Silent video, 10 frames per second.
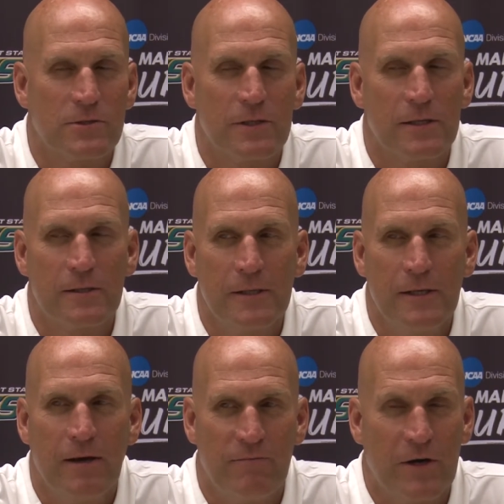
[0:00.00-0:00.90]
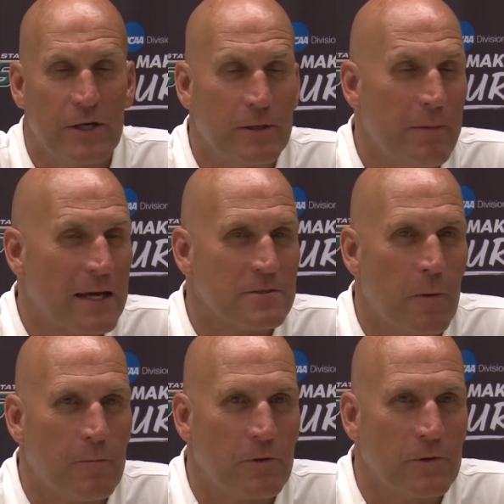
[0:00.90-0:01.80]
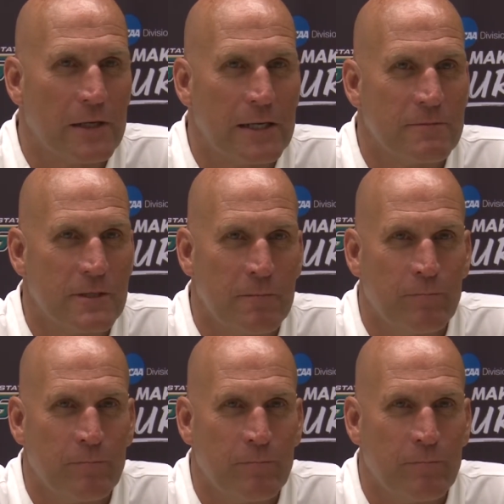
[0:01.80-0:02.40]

So they're very good basketball programs,